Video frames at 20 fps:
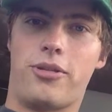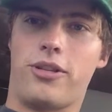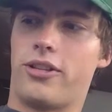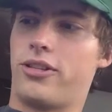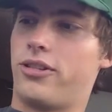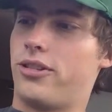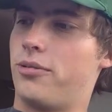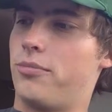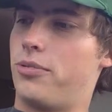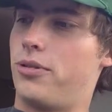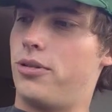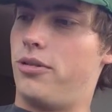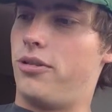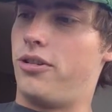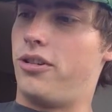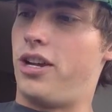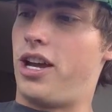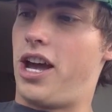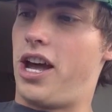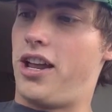thought the
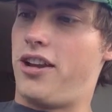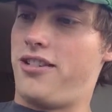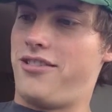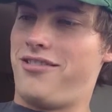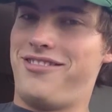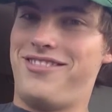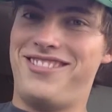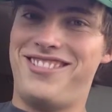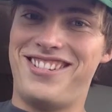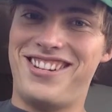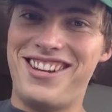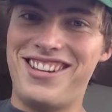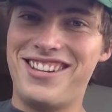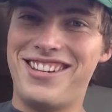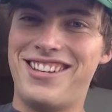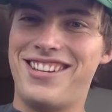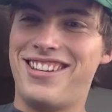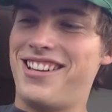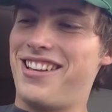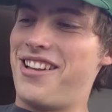computer died.
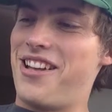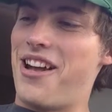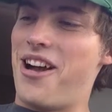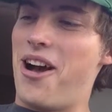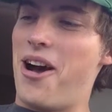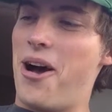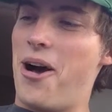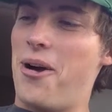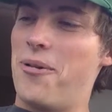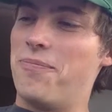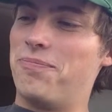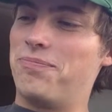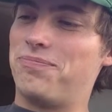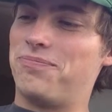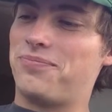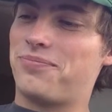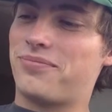how